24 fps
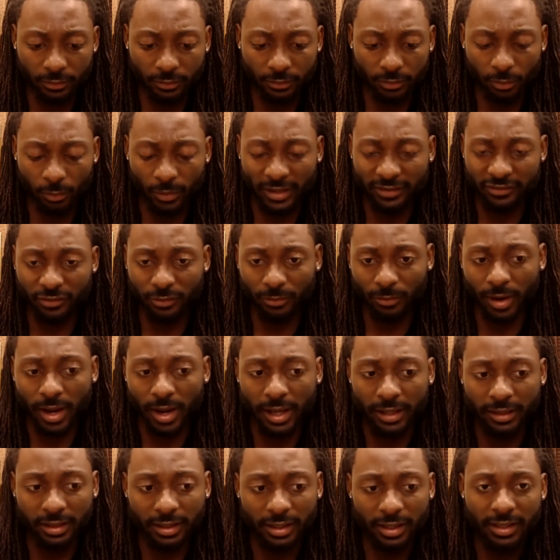
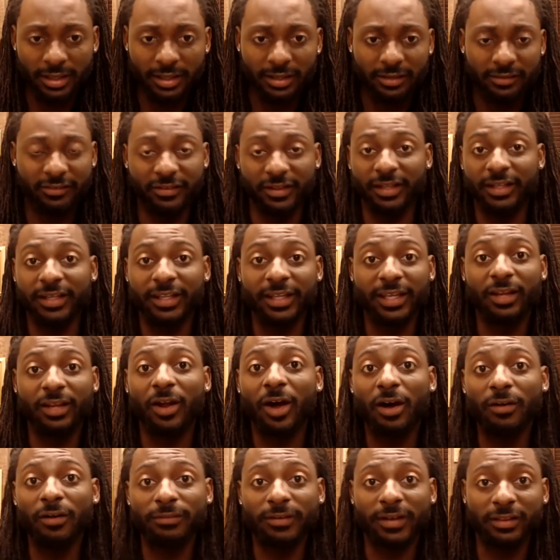restaurant sending it
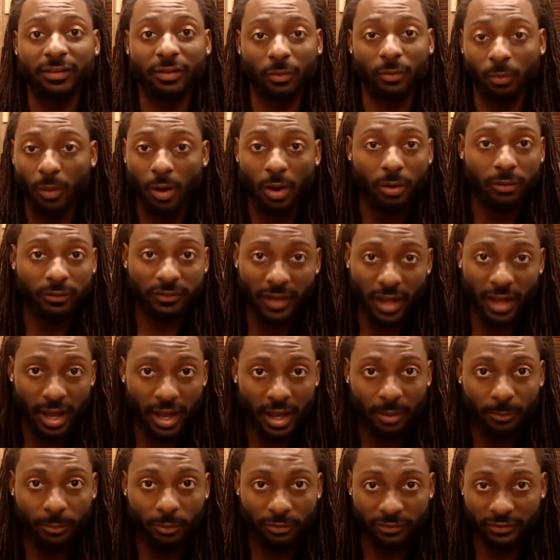off at the wrong
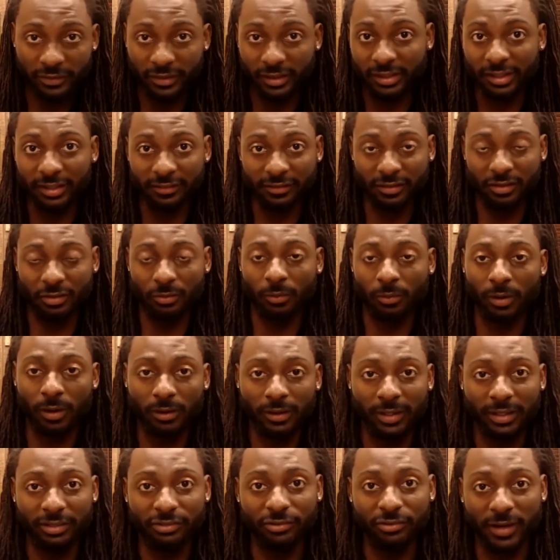time or sending it to the wrong
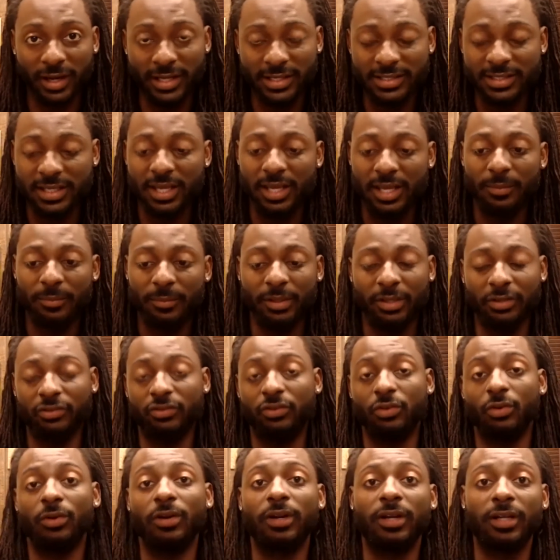address, because
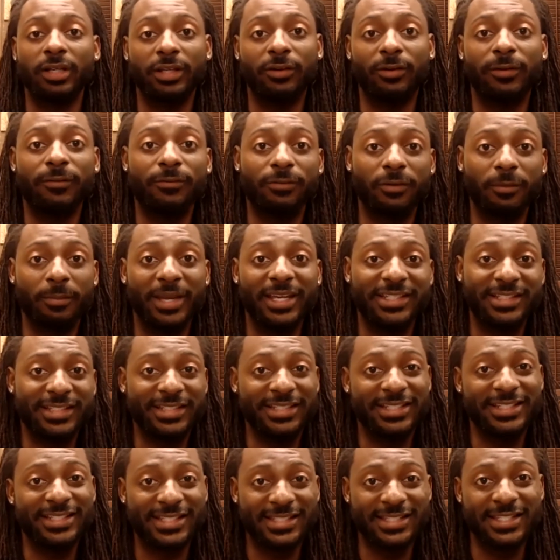your information
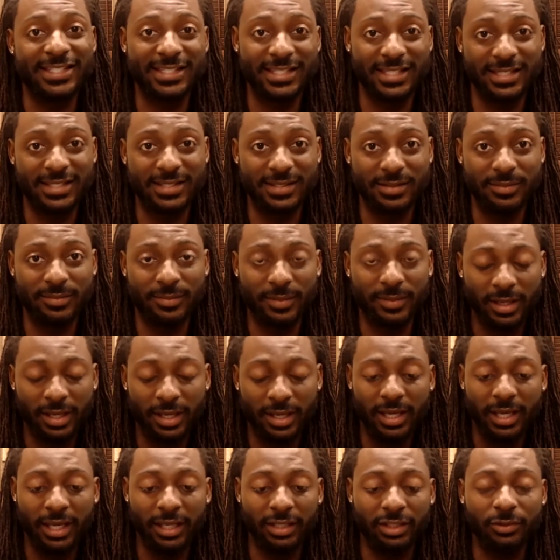is in the system
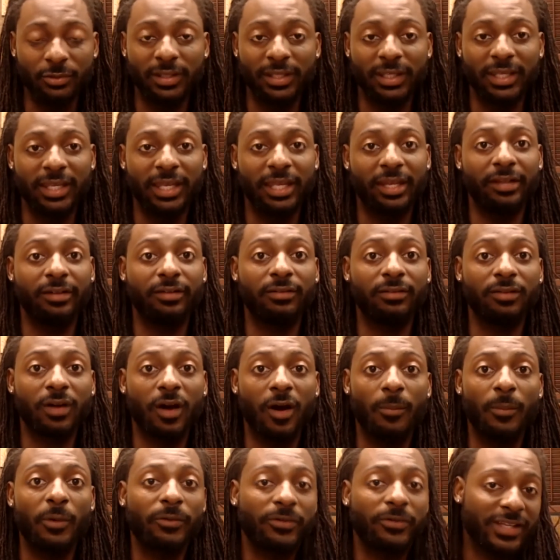and you can get it
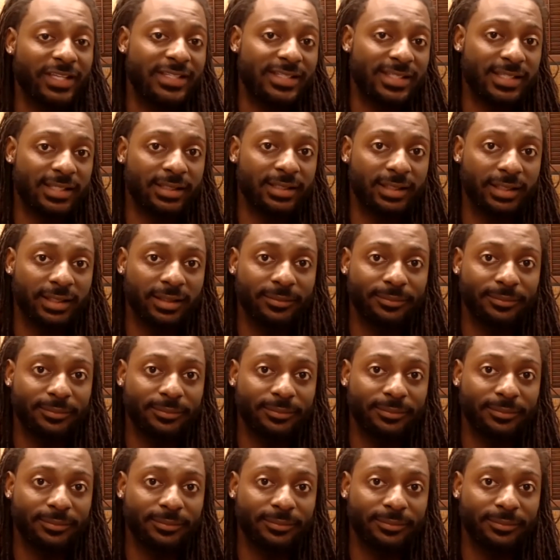almost instantly.